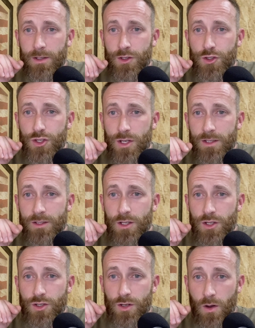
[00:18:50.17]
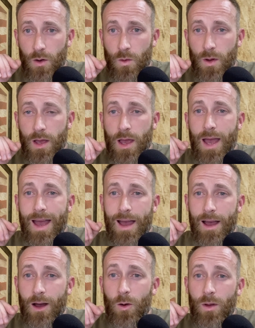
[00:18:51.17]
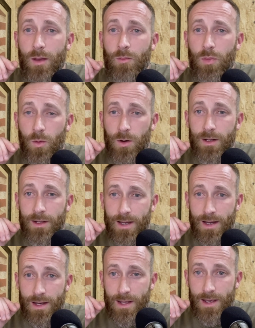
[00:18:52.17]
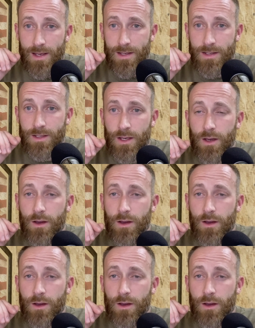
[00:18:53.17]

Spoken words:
just to show how important it is